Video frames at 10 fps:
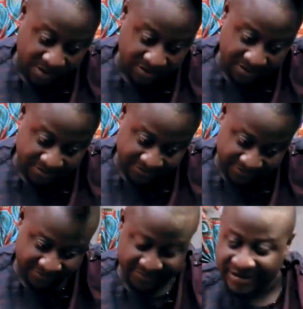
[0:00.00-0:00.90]
wrong.
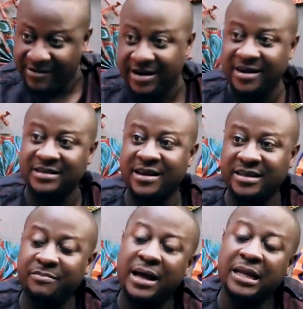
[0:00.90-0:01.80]
The right answer
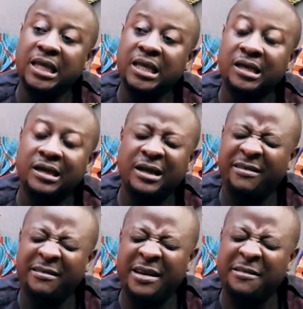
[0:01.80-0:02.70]
is Mali.
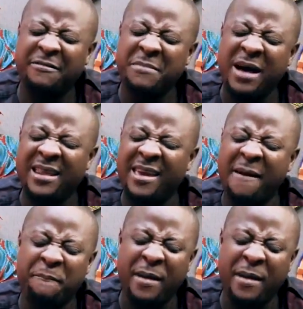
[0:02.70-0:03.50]
The right of Mali and